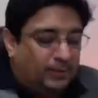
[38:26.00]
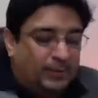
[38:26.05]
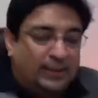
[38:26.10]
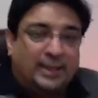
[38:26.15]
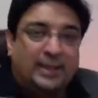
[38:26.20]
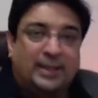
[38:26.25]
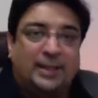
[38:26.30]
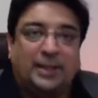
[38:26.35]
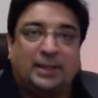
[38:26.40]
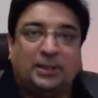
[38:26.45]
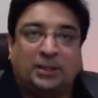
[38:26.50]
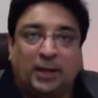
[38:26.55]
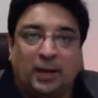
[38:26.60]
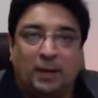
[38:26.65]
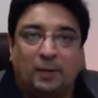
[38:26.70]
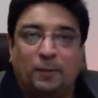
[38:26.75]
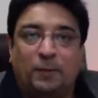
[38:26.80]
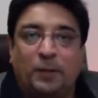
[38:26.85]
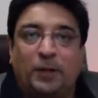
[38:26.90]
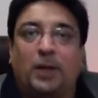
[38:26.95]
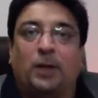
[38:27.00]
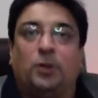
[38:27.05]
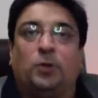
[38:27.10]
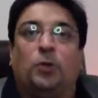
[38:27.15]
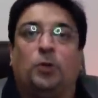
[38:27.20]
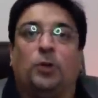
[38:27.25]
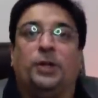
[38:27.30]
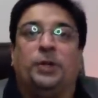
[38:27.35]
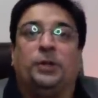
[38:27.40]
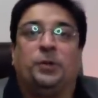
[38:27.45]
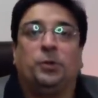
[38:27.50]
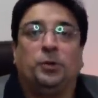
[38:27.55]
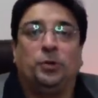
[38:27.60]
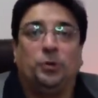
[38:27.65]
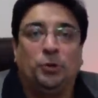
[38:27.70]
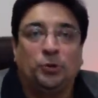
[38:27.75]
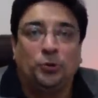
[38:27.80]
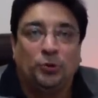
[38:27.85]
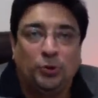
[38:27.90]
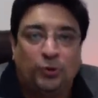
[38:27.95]
This is a term we are going to
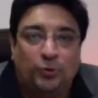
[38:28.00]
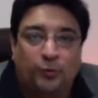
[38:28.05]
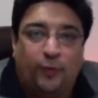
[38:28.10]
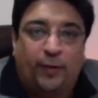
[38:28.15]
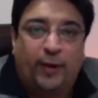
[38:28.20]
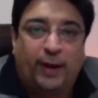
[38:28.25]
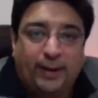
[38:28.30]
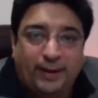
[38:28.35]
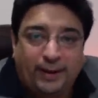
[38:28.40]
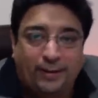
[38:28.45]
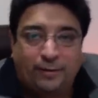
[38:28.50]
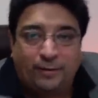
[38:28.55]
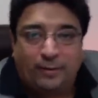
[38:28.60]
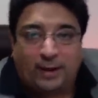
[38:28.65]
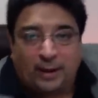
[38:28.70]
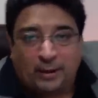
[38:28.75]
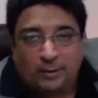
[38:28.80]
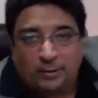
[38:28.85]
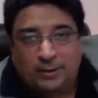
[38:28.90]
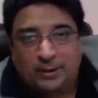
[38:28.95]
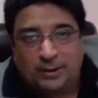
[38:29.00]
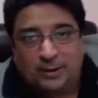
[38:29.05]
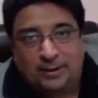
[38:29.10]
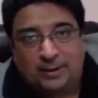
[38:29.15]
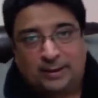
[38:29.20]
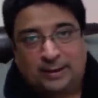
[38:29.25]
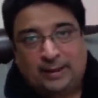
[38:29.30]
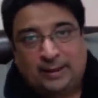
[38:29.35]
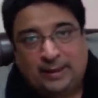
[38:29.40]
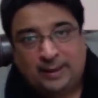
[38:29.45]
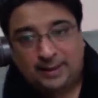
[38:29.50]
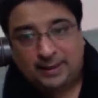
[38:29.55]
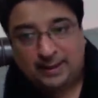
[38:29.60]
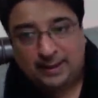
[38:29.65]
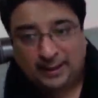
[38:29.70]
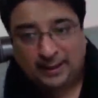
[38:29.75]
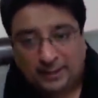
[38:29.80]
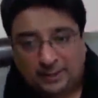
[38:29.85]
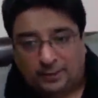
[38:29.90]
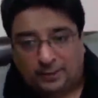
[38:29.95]
use very regularly
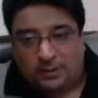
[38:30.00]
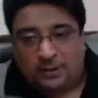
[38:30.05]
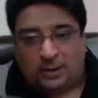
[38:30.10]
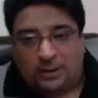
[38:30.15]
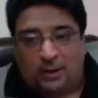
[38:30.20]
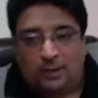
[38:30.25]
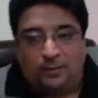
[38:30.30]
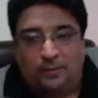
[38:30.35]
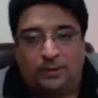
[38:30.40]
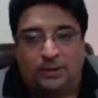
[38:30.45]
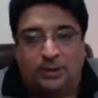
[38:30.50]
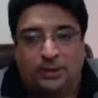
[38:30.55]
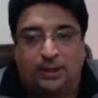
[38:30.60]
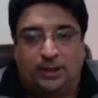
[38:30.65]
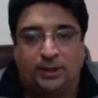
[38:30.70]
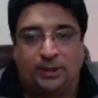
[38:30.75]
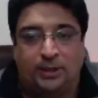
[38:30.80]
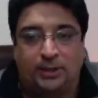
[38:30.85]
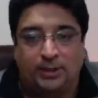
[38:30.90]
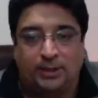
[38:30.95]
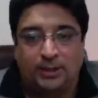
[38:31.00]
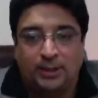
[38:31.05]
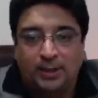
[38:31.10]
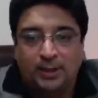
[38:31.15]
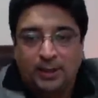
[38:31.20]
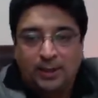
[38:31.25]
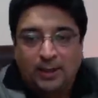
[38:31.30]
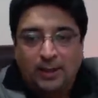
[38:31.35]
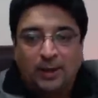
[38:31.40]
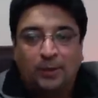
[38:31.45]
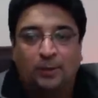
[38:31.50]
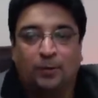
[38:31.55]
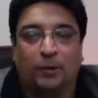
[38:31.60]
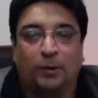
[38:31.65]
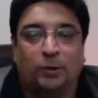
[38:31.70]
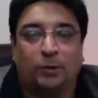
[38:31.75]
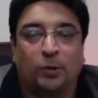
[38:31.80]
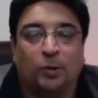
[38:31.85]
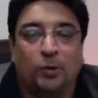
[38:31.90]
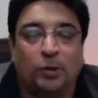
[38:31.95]
in our conversations.
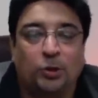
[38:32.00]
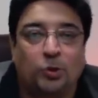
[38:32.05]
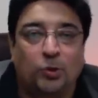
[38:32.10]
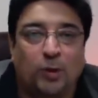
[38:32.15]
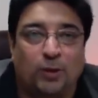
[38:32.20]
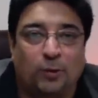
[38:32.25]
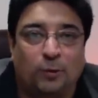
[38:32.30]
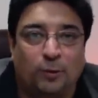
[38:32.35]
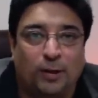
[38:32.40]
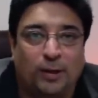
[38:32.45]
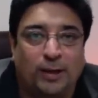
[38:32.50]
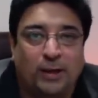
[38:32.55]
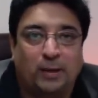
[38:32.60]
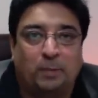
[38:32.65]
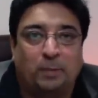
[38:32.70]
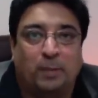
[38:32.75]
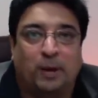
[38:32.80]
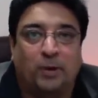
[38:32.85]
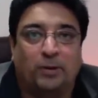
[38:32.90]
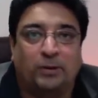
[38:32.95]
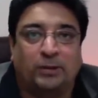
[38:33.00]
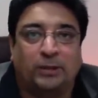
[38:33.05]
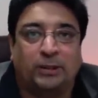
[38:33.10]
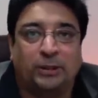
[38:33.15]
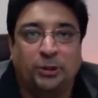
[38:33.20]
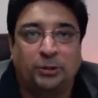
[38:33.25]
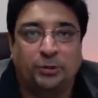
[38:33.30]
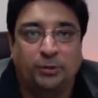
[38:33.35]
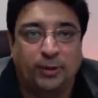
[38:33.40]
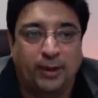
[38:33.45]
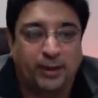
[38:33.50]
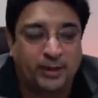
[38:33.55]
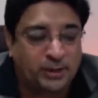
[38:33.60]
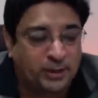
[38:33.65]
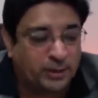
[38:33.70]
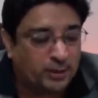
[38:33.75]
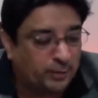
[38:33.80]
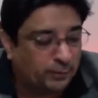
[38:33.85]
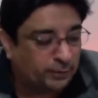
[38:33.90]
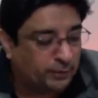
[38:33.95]
For those who are worried about the
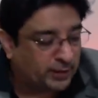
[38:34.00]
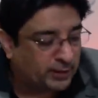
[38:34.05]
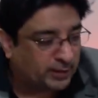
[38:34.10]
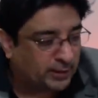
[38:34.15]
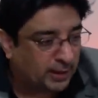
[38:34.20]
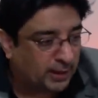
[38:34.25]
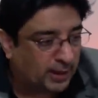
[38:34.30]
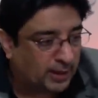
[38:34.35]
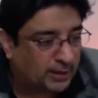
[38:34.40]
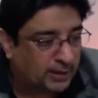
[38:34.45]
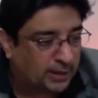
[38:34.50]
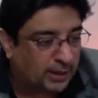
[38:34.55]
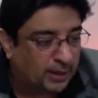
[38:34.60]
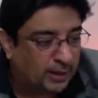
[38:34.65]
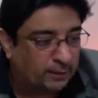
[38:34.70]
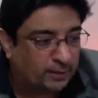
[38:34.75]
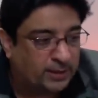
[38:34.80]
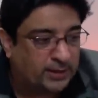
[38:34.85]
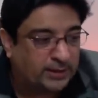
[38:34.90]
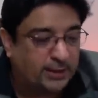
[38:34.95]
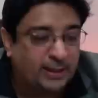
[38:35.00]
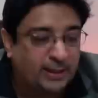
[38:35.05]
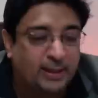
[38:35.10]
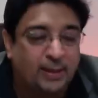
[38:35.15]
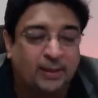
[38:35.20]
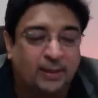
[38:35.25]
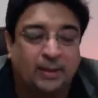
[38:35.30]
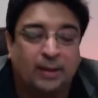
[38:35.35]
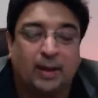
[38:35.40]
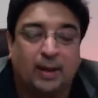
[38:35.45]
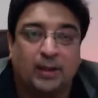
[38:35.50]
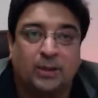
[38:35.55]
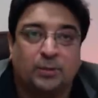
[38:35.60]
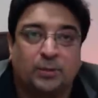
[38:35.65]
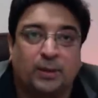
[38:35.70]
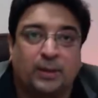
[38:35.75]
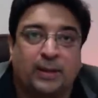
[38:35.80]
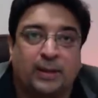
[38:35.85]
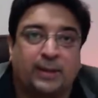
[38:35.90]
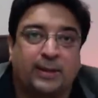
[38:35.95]
duration of this class, every single
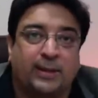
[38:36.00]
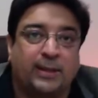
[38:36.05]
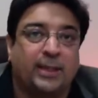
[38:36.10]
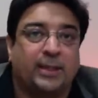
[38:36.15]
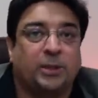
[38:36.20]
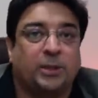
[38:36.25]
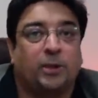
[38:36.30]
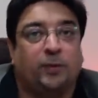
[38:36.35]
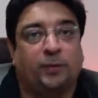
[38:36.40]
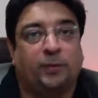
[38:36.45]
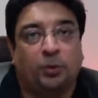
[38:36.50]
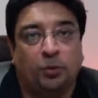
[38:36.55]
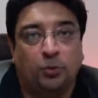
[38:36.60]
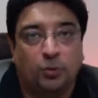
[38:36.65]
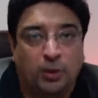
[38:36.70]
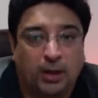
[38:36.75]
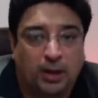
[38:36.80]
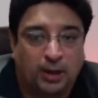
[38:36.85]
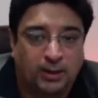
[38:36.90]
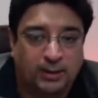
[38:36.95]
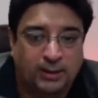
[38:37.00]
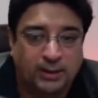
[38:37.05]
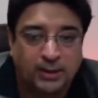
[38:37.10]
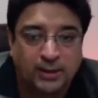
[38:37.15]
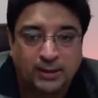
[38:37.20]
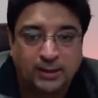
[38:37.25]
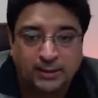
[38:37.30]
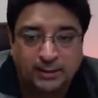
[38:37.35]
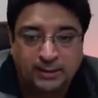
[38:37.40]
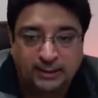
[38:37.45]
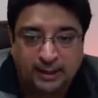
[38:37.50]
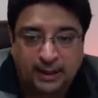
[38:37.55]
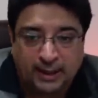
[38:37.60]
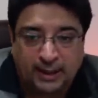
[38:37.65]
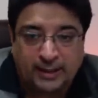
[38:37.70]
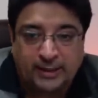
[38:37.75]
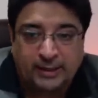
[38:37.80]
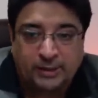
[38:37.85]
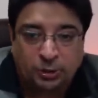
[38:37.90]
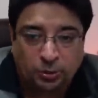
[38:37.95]
class will consist of 2 hours,
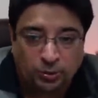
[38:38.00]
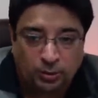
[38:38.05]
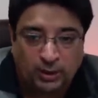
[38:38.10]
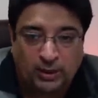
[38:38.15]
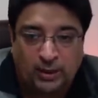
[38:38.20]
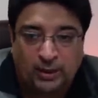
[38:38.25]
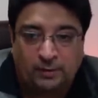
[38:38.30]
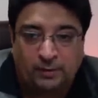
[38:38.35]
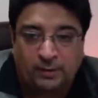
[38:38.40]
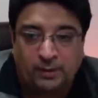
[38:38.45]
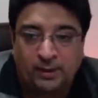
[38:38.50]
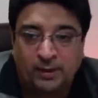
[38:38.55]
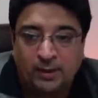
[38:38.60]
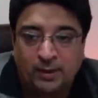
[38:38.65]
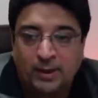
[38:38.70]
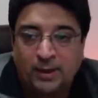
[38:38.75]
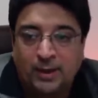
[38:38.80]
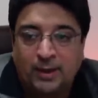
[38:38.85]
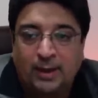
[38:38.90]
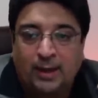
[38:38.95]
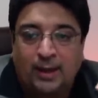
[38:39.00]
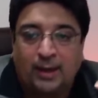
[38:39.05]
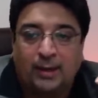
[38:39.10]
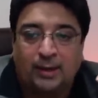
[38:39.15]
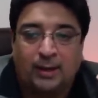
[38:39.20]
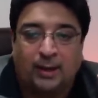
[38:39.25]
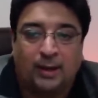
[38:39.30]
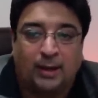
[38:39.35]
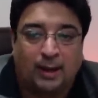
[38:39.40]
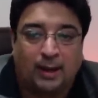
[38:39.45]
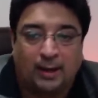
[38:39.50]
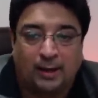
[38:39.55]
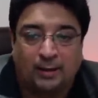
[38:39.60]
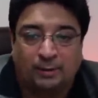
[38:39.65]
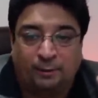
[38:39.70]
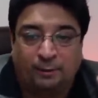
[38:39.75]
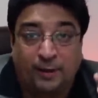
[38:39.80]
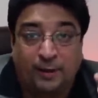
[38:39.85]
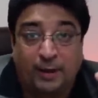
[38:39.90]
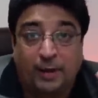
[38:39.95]
9 to 11. And
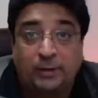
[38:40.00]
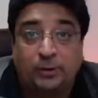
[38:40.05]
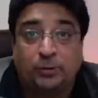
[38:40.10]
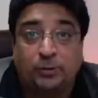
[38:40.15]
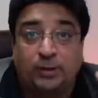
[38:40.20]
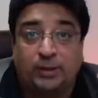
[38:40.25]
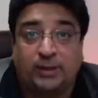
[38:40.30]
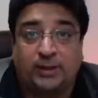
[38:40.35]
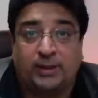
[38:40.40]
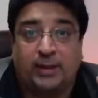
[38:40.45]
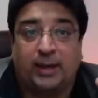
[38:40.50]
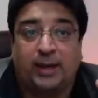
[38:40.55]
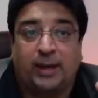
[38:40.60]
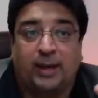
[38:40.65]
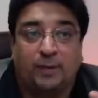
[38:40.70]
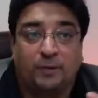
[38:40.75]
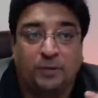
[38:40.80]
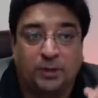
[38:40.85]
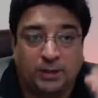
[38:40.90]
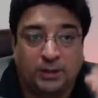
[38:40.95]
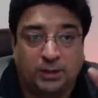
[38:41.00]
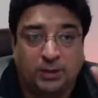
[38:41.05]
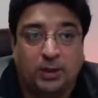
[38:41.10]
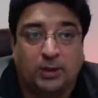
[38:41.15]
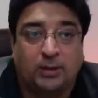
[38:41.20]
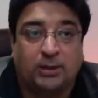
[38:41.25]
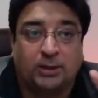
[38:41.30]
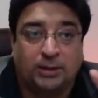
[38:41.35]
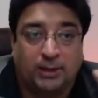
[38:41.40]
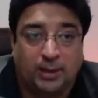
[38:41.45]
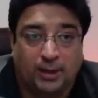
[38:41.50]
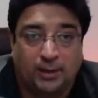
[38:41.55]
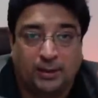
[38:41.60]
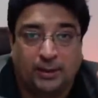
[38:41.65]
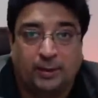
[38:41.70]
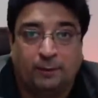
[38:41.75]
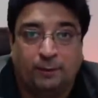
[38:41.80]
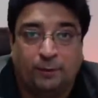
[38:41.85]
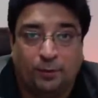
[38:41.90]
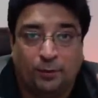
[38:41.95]
I fail to understand, I've just got
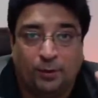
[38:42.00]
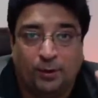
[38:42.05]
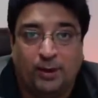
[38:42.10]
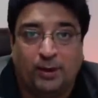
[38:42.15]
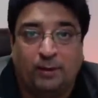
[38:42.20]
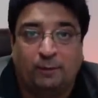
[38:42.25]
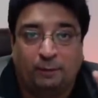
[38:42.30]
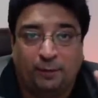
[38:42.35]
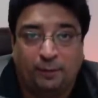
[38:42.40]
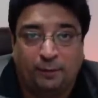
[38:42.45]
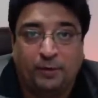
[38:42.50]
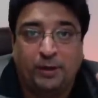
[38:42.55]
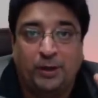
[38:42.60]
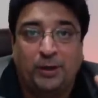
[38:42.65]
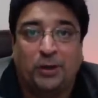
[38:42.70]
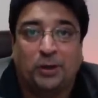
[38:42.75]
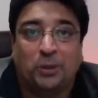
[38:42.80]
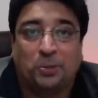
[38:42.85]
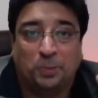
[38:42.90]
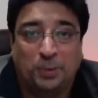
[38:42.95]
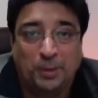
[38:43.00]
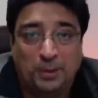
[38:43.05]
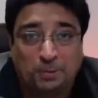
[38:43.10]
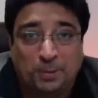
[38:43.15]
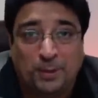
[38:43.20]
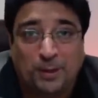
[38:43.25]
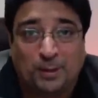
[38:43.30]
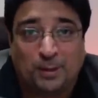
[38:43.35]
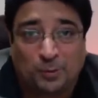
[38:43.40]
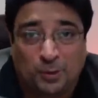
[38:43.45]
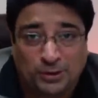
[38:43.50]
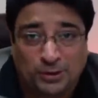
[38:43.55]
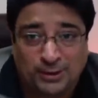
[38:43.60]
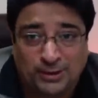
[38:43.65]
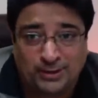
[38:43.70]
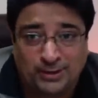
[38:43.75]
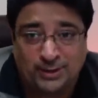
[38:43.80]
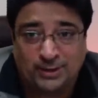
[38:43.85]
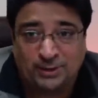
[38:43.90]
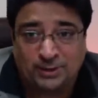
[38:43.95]
started, 450 odd people are
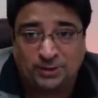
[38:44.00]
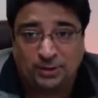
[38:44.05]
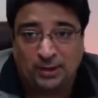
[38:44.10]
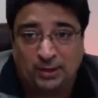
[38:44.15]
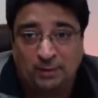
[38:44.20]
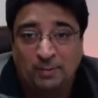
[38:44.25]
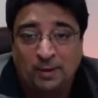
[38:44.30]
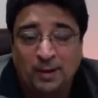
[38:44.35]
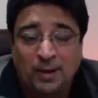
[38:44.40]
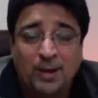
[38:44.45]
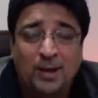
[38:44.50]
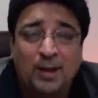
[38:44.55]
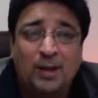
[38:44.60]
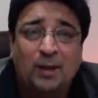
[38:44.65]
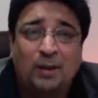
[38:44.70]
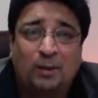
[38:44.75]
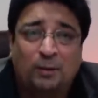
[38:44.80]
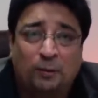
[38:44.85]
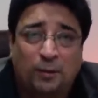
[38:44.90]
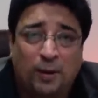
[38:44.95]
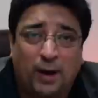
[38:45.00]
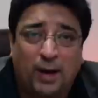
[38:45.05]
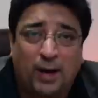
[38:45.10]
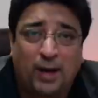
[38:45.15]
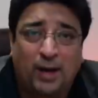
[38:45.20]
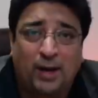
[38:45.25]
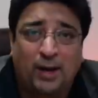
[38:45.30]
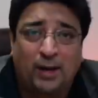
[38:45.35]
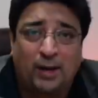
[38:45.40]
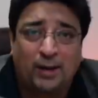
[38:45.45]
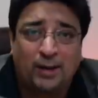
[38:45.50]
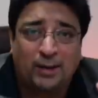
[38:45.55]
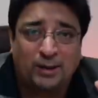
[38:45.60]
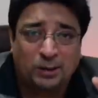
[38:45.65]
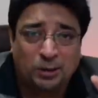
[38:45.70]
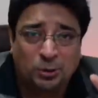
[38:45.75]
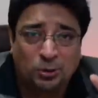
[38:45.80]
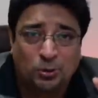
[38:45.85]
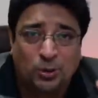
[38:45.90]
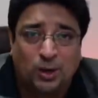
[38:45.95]
watching this stream, why
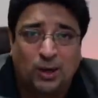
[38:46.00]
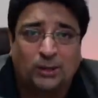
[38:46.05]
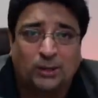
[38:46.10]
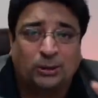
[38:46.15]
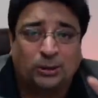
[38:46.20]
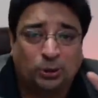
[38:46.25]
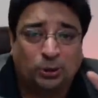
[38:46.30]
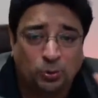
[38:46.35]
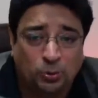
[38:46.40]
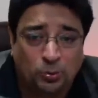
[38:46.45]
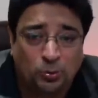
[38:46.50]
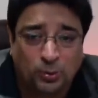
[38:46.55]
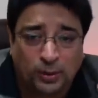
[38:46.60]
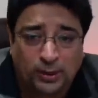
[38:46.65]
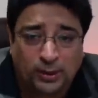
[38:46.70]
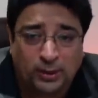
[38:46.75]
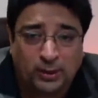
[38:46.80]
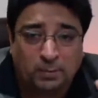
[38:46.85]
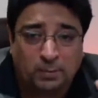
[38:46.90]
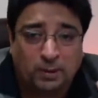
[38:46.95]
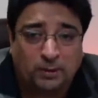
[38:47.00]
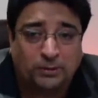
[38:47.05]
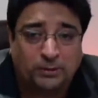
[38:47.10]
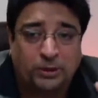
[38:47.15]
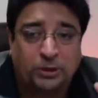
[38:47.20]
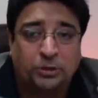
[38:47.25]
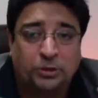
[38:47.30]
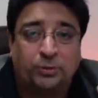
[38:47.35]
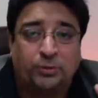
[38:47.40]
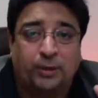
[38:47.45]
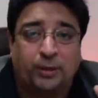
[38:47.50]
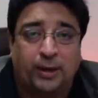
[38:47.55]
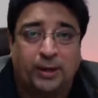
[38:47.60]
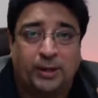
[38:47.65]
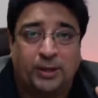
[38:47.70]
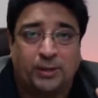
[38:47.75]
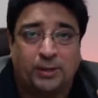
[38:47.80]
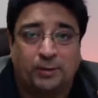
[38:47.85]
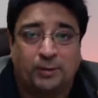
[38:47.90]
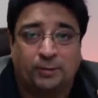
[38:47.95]
you are so worried about the
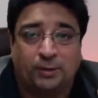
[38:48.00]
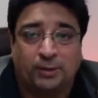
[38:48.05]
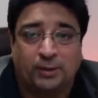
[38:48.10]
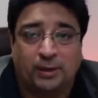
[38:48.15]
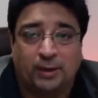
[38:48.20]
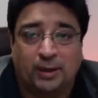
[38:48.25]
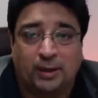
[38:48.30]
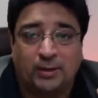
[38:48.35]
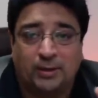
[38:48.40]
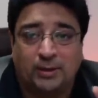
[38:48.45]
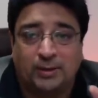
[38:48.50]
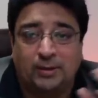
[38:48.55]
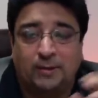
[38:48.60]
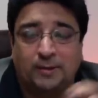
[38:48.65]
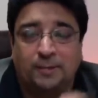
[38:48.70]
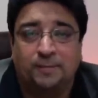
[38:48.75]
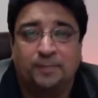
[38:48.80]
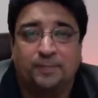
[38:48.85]
duration of the class.